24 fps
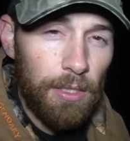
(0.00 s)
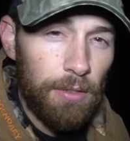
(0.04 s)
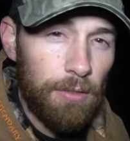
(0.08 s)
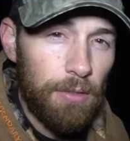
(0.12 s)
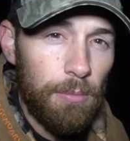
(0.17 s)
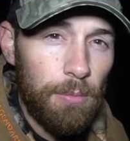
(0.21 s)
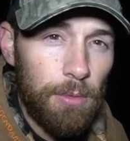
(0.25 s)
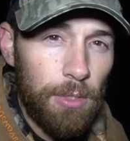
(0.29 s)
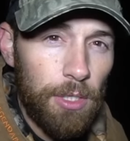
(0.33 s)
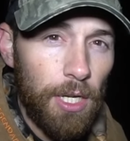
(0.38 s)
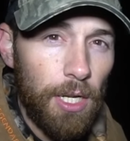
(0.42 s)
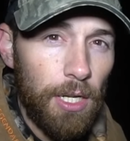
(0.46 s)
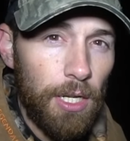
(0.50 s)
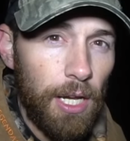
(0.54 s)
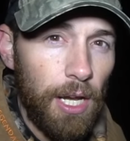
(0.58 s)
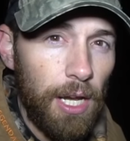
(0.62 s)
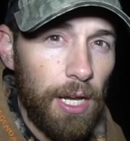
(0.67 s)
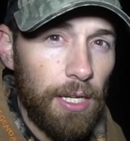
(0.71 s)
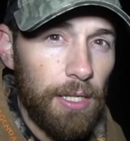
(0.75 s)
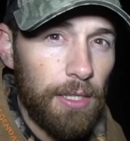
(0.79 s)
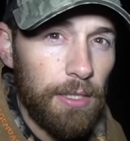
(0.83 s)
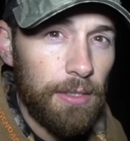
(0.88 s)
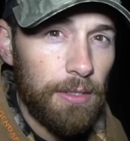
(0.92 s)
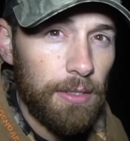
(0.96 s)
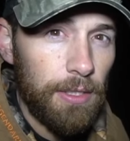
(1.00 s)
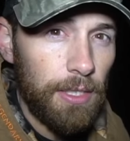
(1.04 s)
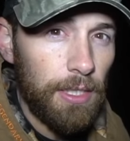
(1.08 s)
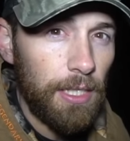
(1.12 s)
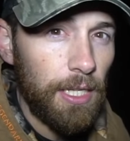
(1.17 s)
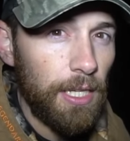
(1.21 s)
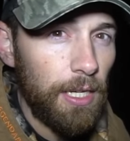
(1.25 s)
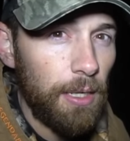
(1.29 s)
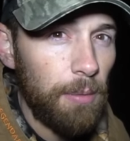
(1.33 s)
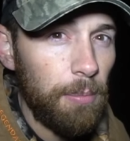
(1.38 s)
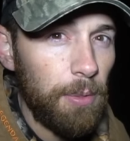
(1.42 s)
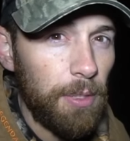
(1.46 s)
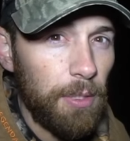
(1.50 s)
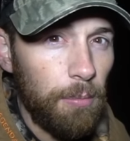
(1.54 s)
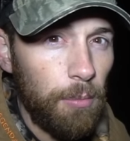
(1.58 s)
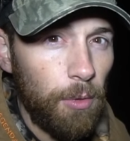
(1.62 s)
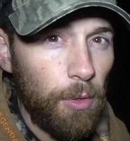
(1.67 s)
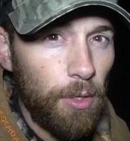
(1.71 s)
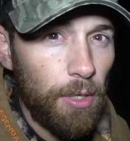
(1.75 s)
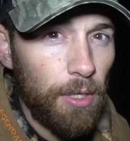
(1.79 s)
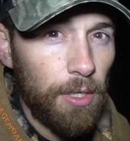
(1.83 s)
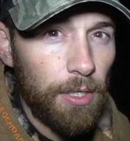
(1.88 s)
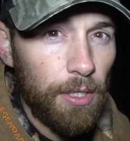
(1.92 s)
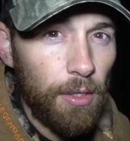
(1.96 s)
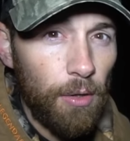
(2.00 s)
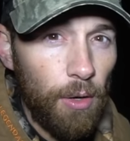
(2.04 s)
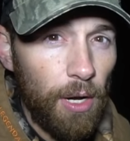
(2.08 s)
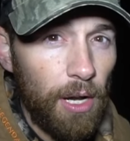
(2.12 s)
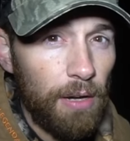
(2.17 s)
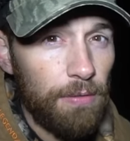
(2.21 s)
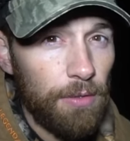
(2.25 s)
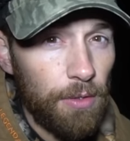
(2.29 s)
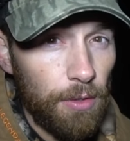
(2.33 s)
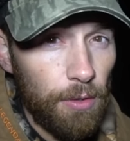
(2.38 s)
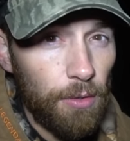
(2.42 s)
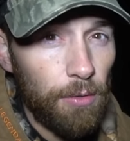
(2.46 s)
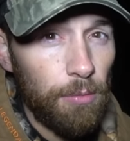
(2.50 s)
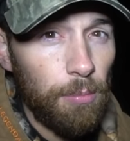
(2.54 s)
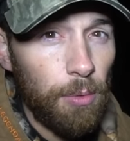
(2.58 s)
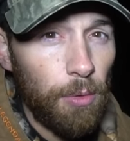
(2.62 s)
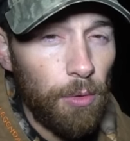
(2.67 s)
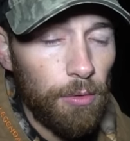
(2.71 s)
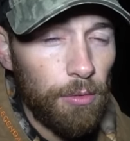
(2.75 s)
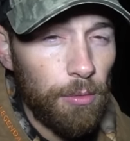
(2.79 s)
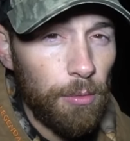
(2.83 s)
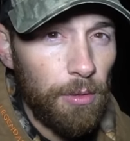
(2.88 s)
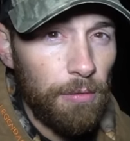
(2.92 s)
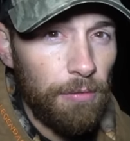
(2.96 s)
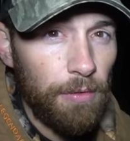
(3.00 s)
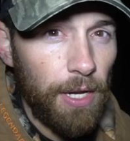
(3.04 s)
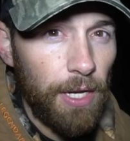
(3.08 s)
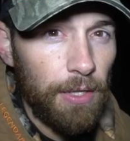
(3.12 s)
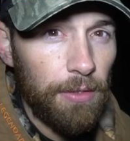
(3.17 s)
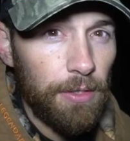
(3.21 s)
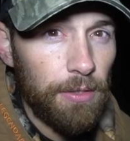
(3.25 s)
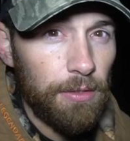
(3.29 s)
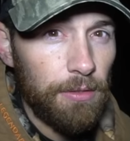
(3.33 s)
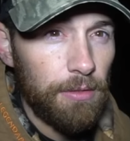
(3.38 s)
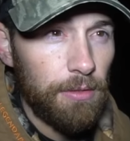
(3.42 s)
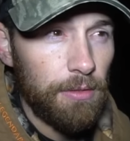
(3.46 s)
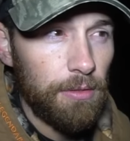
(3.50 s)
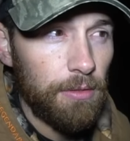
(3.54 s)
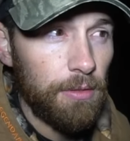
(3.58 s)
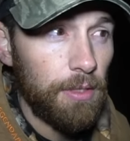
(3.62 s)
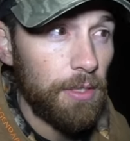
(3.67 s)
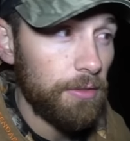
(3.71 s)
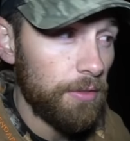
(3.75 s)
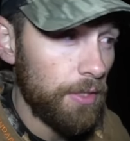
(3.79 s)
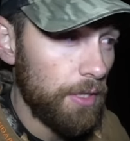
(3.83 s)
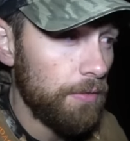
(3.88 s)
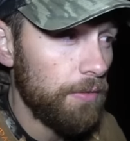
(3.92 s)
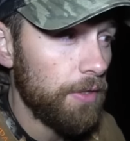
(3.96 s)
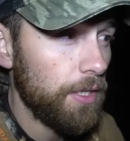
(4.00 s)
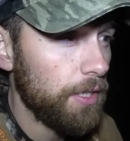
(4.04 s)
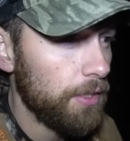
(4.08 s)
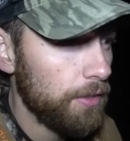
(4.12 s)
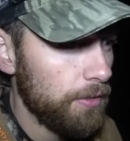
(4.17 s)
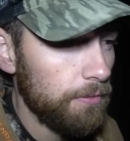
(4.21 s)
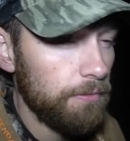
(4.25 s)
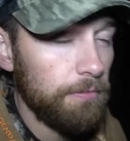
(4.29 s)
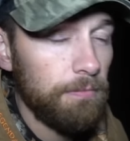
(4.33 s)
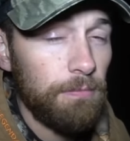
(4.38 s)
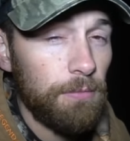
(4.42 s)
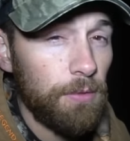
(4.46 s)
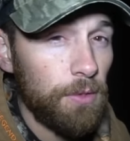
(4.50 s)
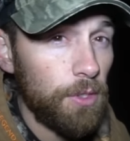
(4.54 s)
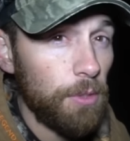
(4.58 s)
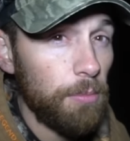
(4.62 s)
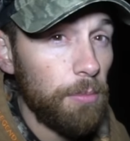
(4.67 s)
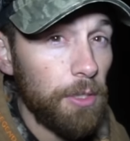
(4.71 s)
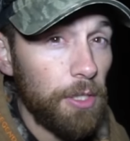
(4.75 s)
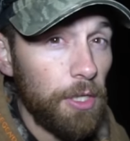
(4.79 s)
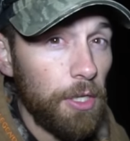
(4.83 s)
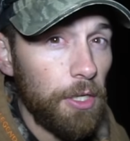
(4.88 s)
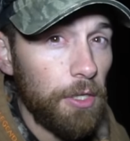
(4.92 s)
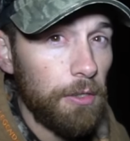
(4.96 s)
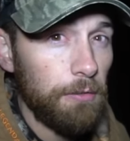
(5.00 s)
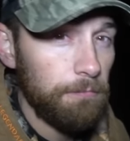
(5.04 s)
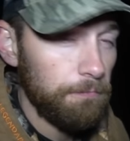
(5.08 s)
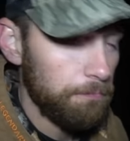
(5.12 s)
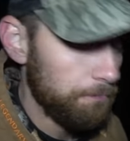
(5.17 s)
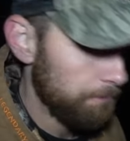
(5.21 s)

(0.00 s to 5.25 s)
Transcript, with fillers: get some shut eye, then get up in the morning and go after those bulls that we found this this evening. Should be good.